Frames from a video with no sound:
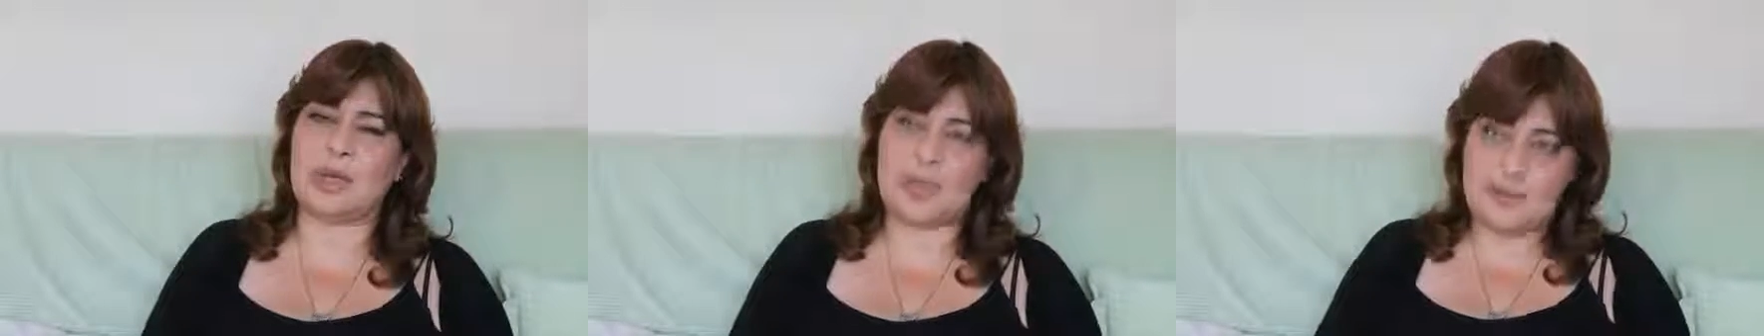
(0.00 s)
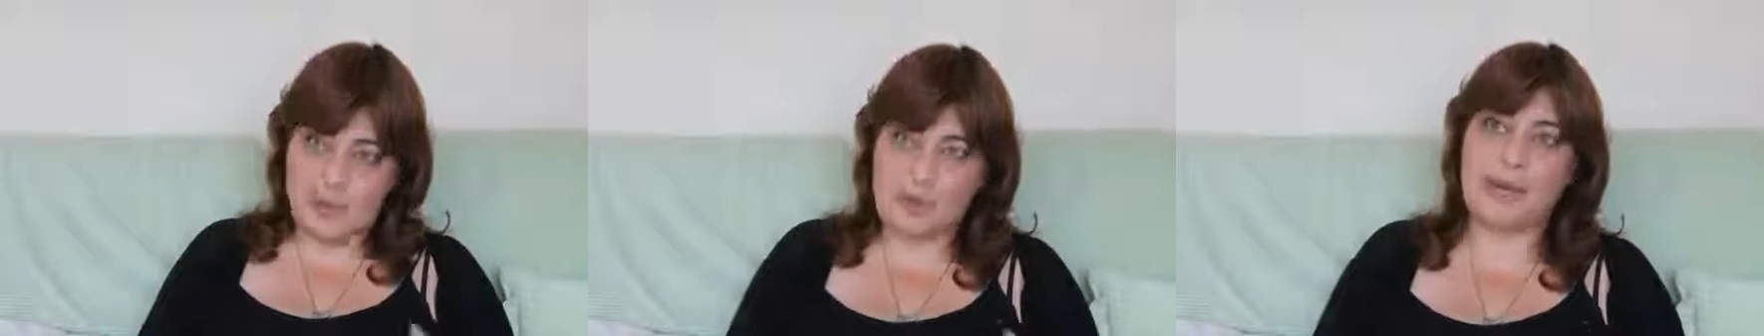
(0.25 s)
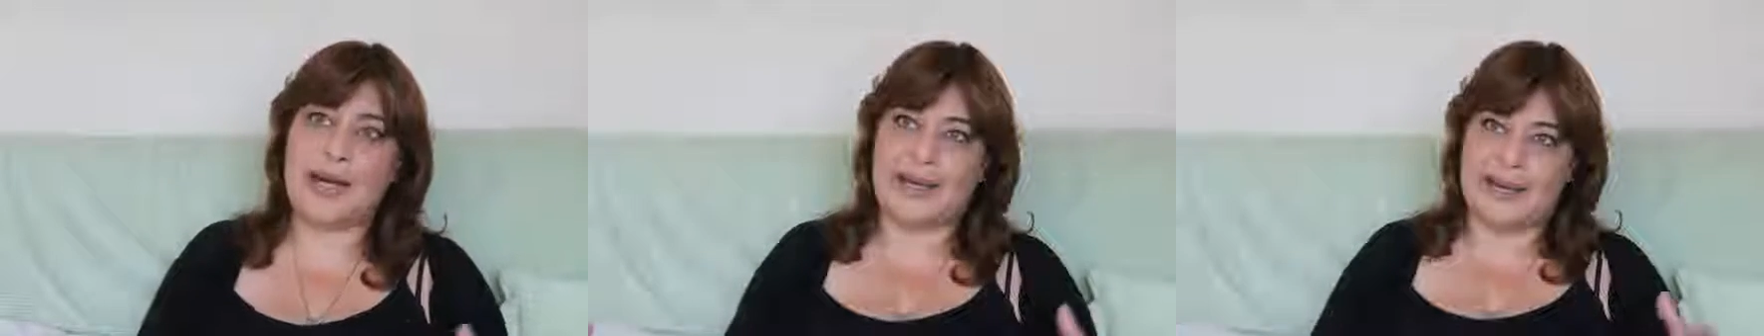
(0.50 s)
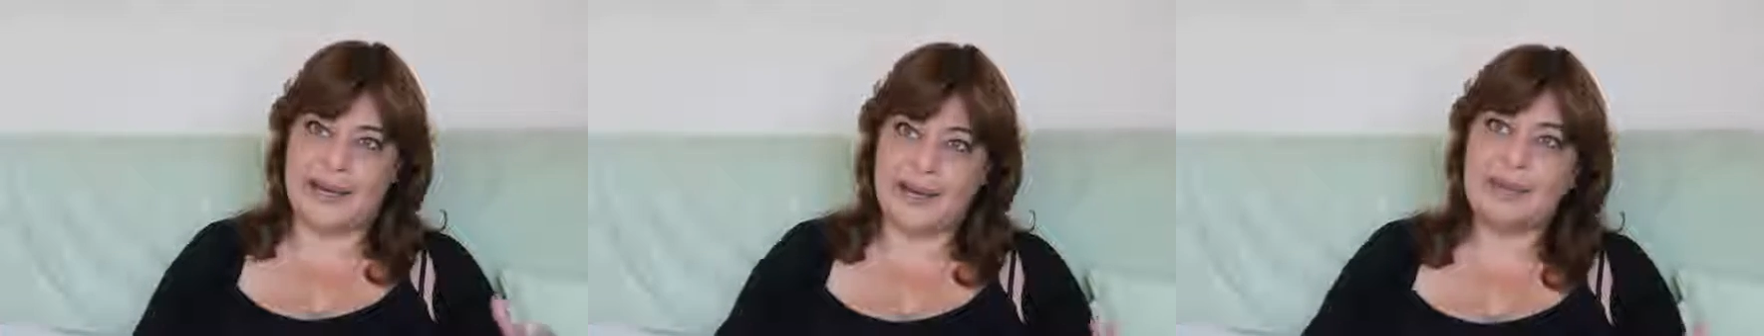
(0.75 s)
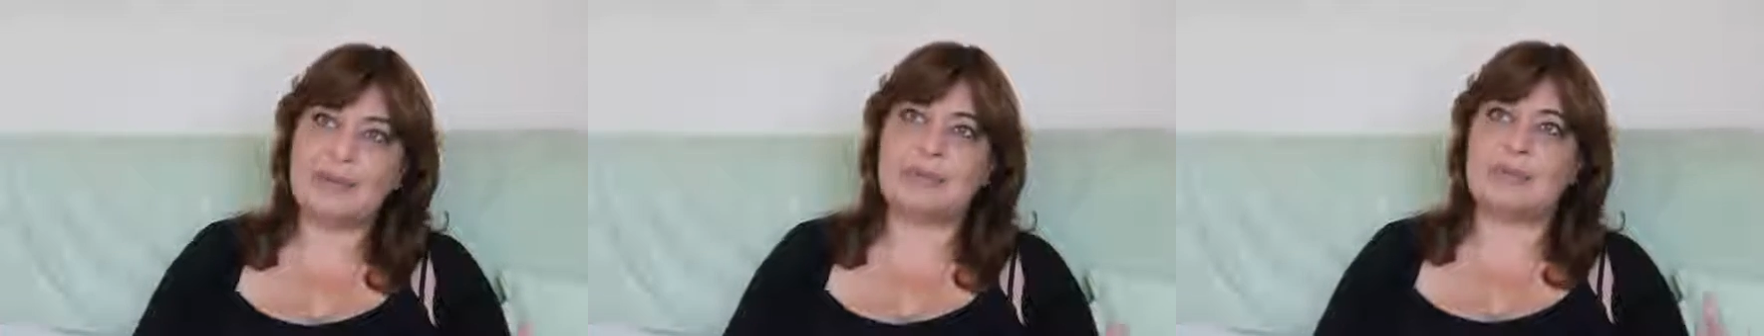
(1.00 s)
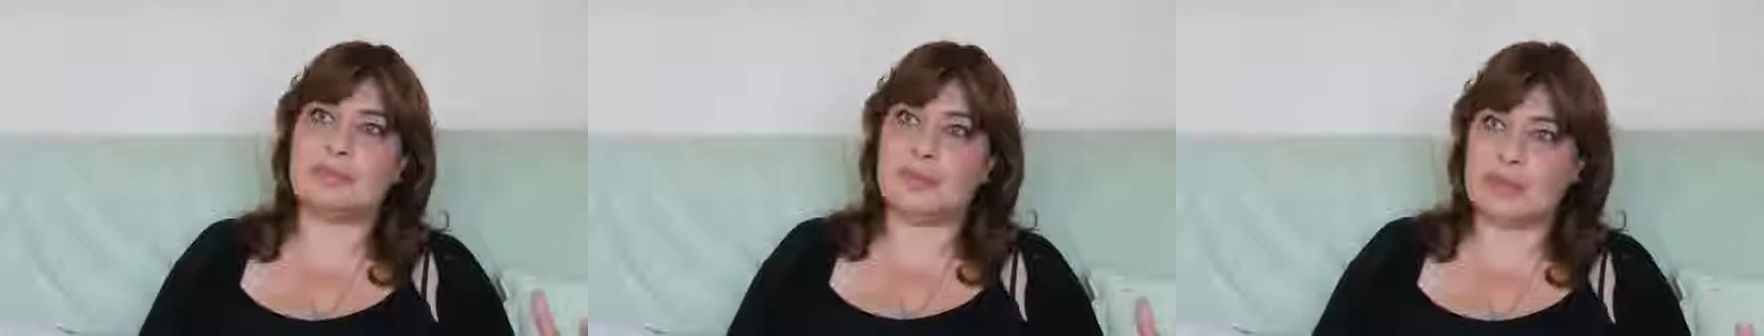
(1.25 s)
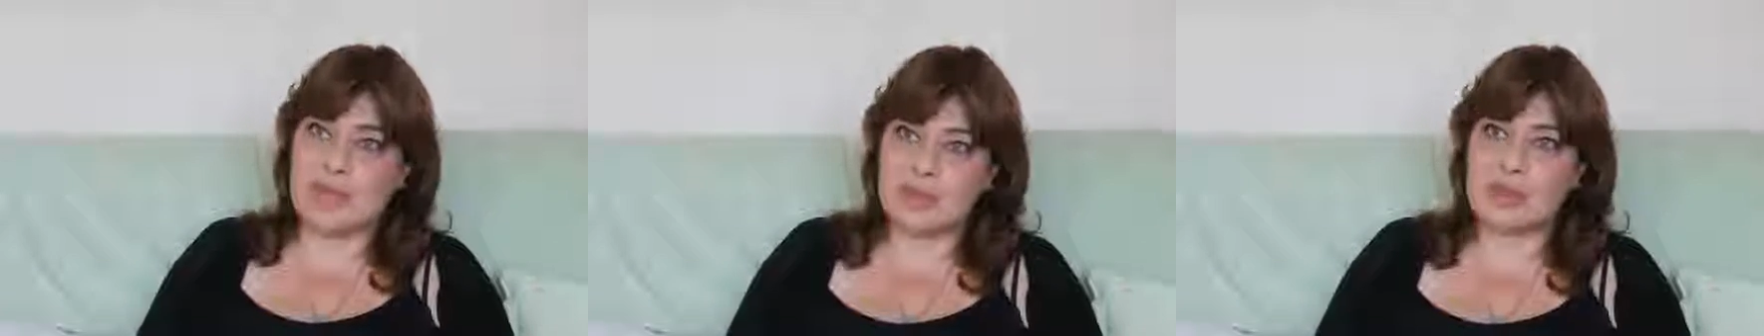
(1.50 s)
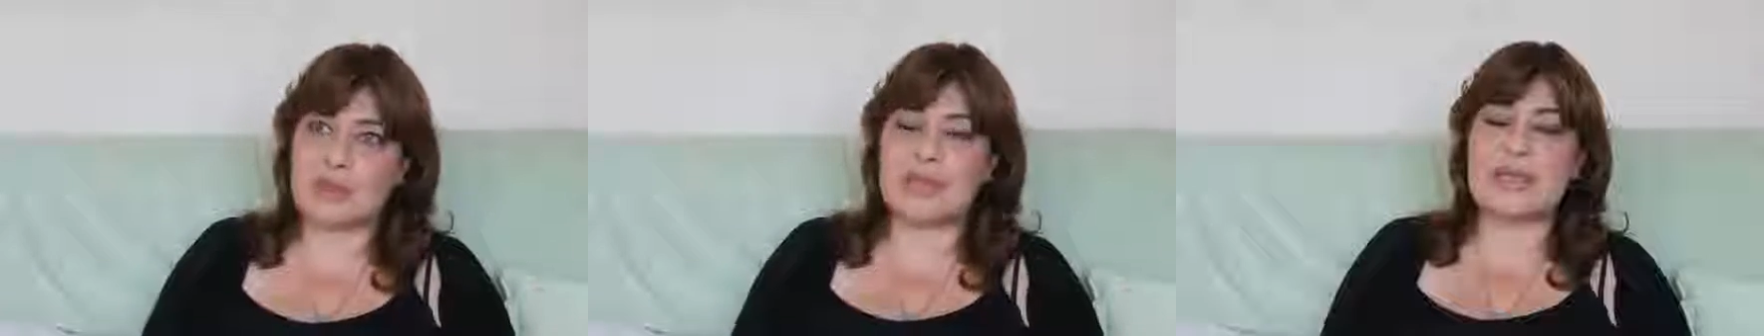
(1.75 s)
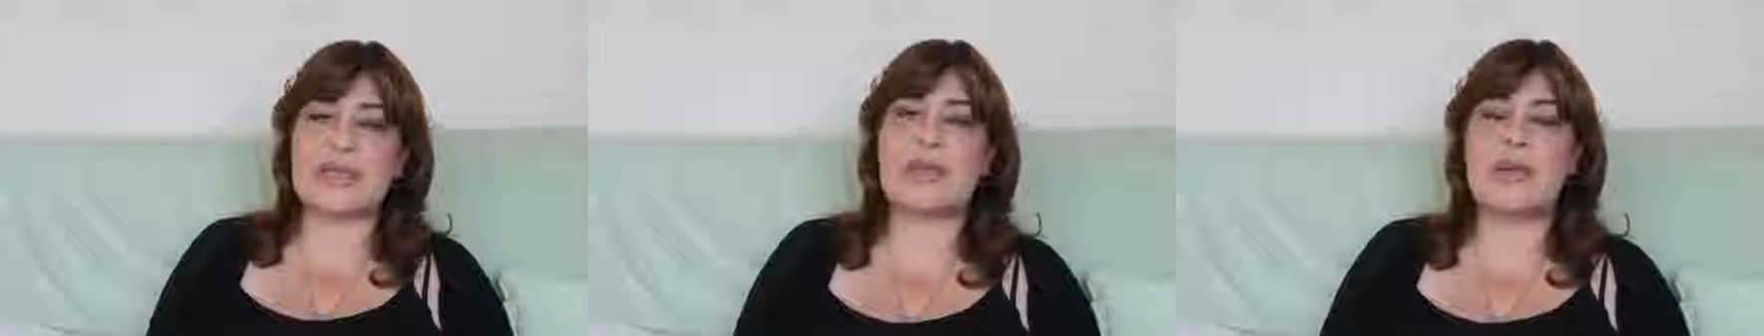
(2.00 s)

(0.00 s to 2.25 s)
a small party, but nationalist,